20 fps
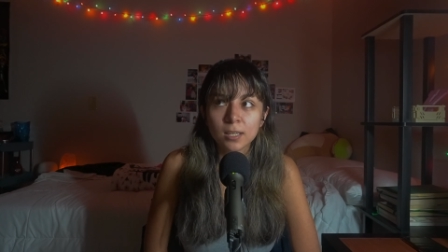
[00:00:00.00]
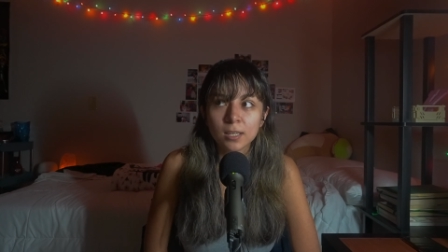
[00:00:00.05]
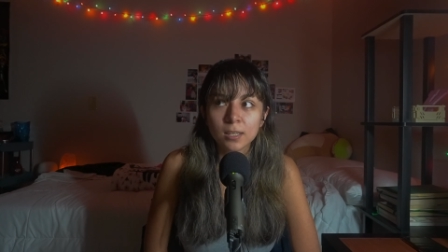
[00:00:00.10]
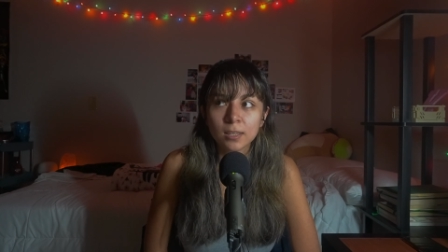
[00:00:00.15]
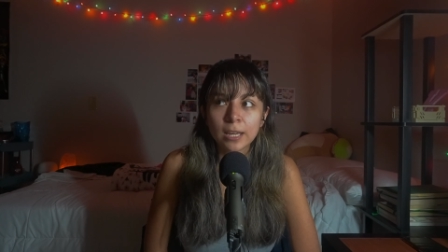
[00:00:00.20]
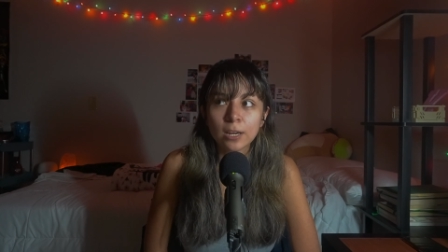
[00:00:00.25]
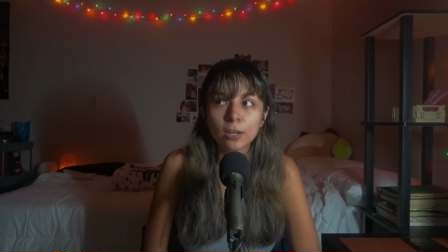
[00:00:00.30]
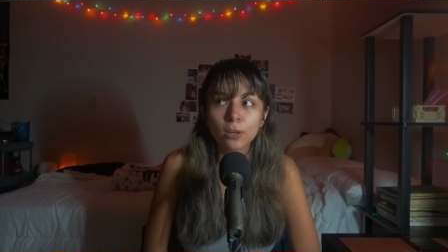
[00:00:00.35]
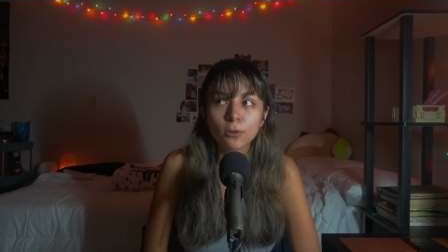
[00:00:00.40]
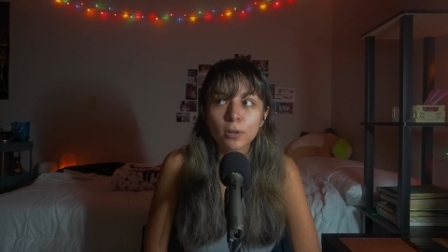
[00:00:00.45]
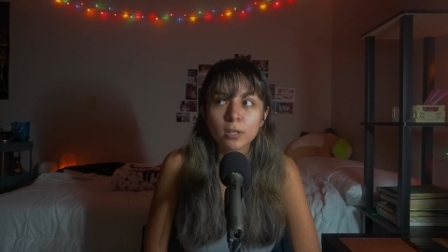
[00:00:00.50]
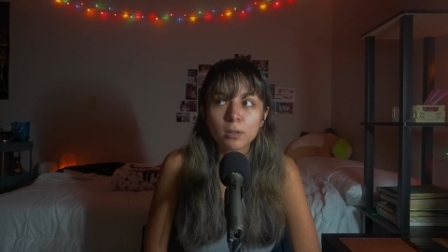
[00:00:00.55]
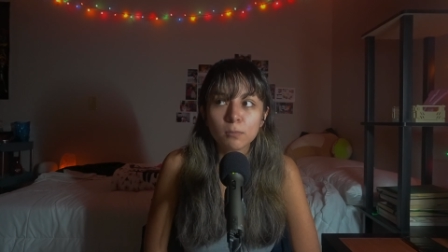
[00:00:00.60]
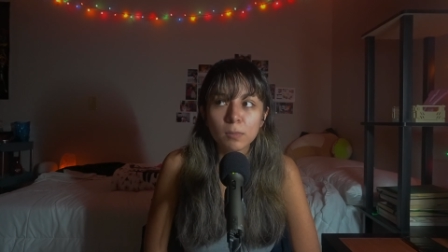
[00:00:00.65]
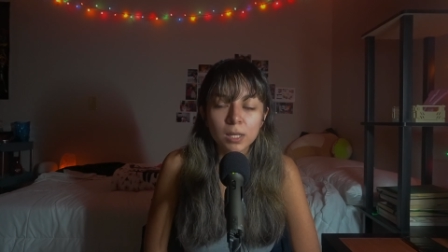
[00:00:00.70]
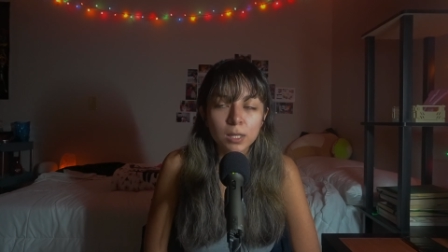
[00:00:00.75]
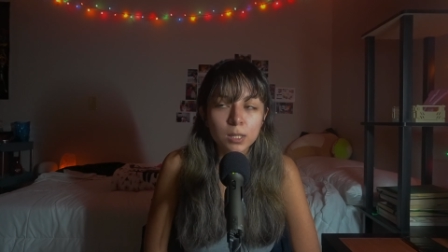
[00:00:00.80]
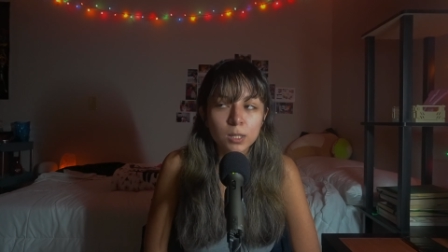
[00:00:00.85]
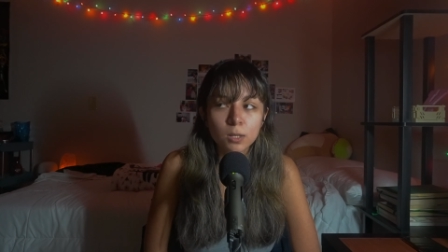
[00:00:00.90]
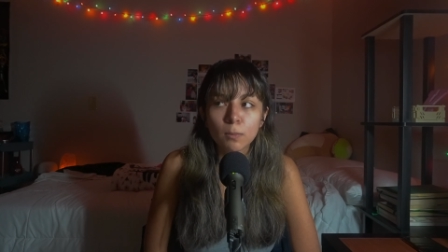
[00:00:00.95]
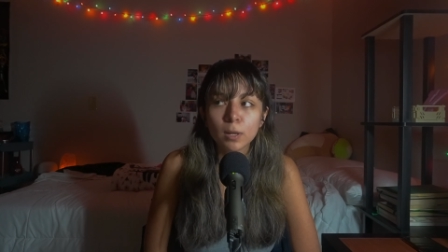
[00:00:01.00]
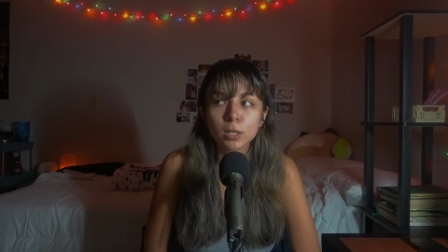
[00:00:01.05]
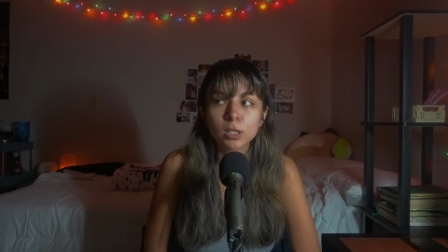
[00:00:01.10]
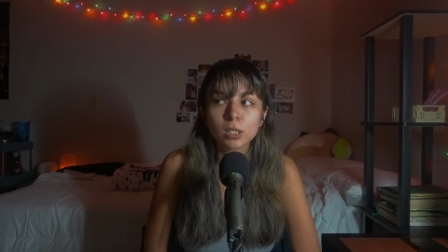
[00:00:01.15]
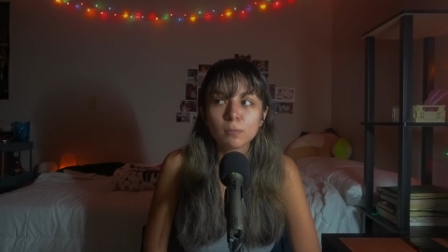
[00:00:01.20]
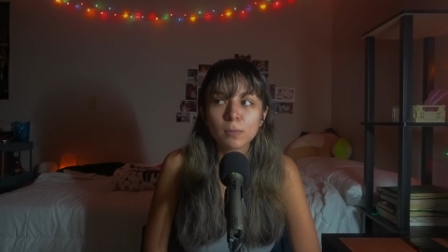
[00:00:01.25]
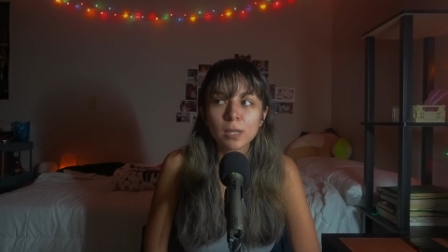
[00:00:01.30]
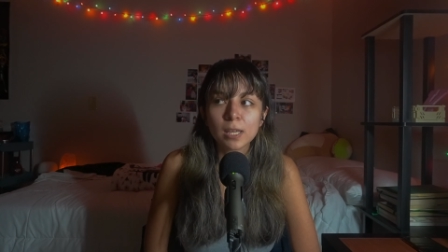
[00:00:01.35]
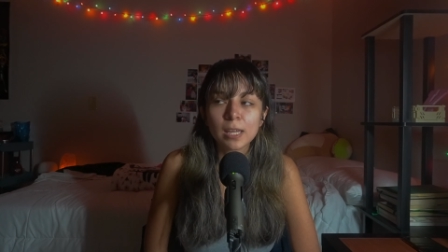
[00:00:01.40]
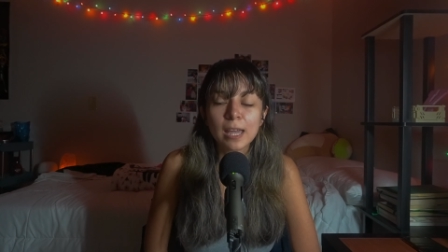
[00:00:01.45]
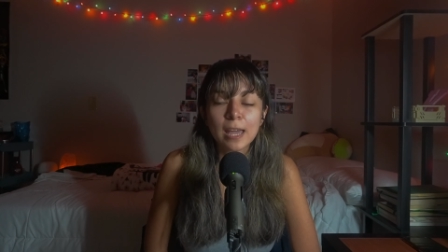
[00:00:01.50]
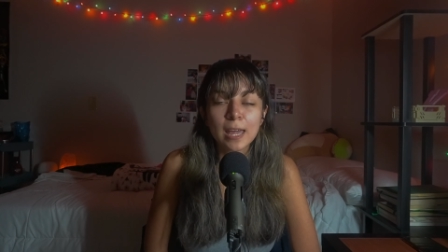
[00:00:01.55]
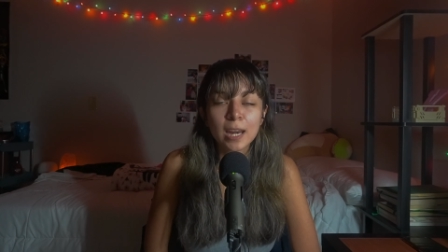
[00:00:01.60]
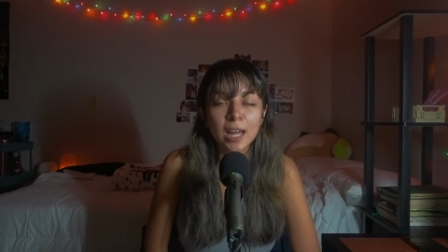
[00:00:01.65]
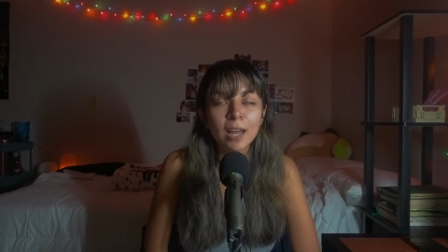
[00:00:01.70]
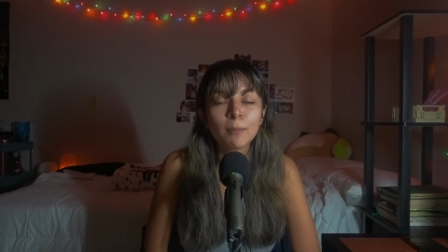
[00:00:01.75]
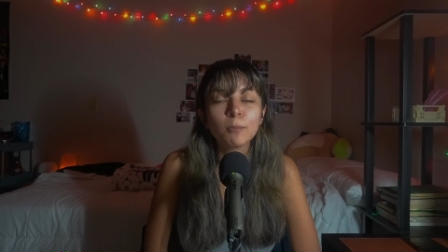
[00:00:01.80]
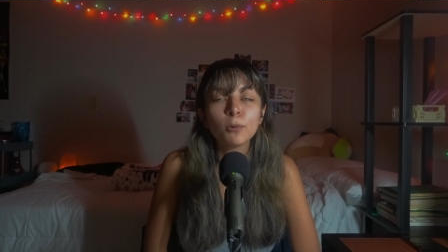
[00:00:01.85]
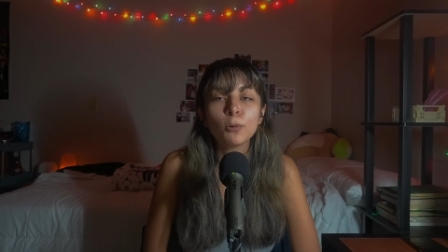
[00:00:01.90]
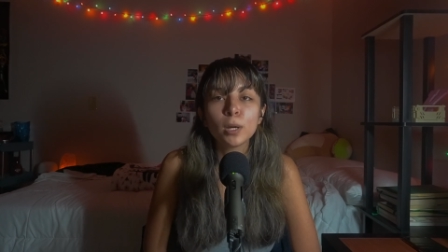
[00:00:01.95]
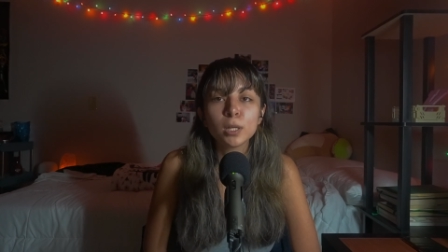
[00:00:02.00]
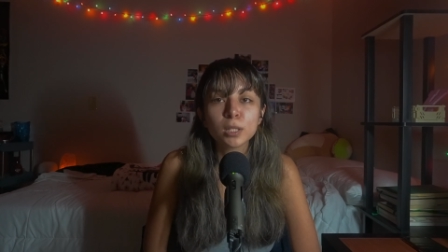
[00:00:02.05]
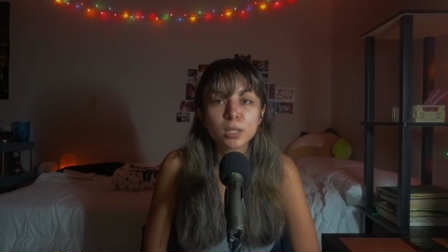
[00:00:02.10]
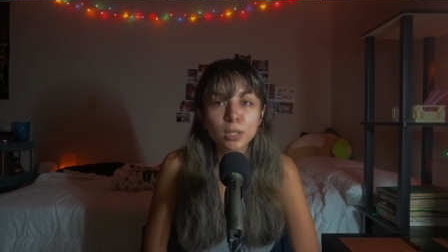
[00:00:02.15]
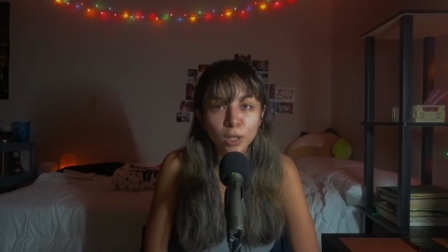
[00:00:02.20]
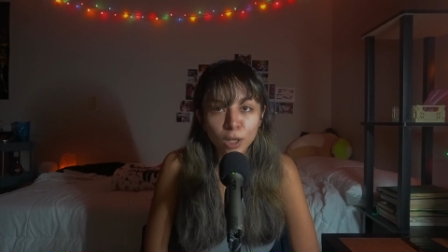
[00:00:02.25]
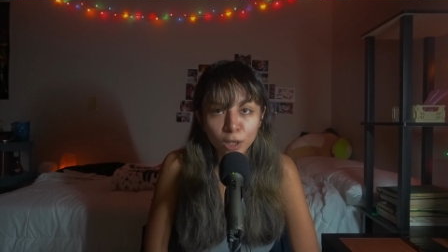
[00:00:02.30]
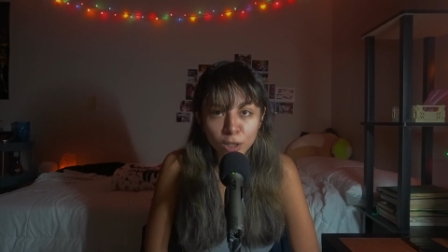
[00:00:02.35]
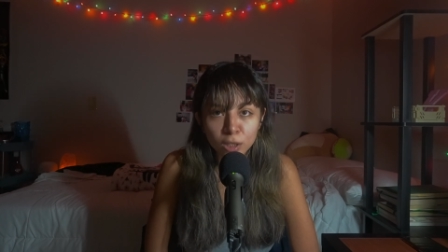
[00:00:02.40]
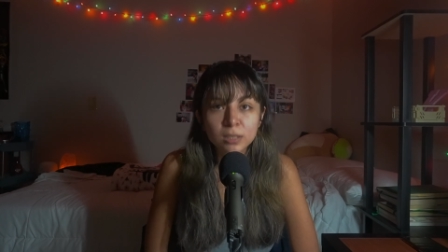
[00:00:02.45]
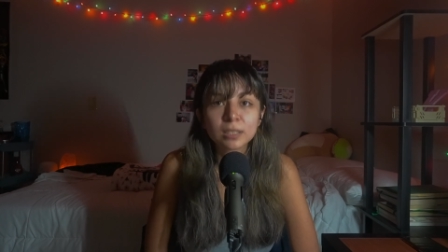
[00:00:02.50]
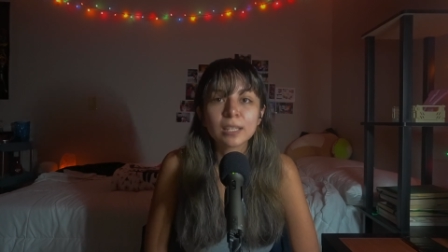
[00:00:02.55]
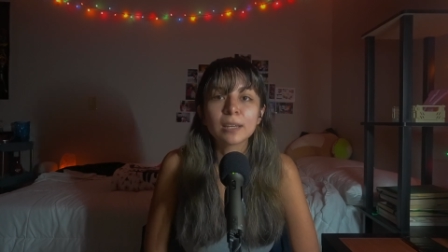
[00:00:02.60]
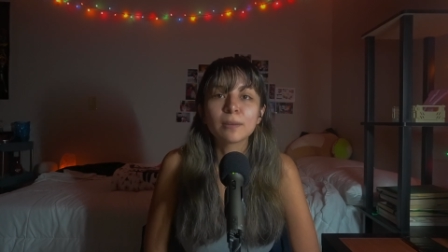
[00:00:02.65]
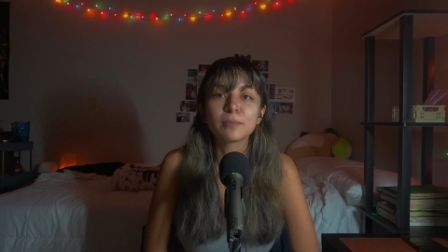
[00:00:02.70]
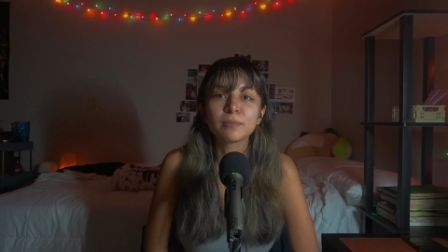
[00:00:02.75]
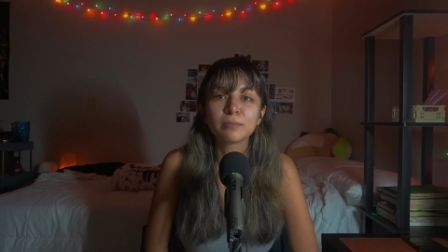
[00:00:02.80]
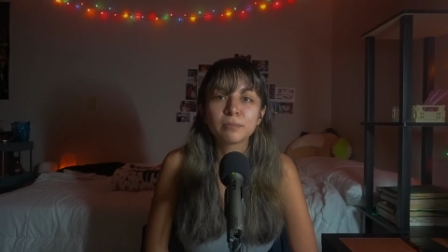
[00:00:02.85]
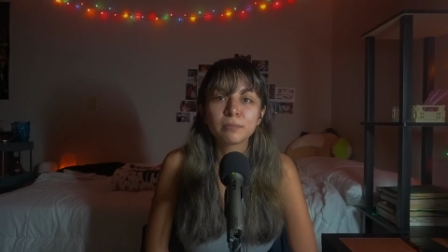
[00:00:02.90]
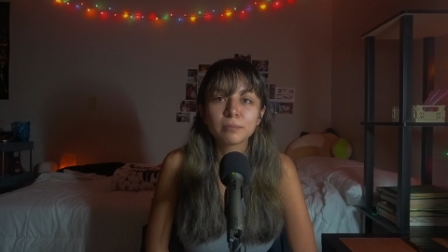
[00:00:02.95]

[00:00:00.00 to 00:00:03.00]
that are going to mean so much to me, and I'm going to hurt them.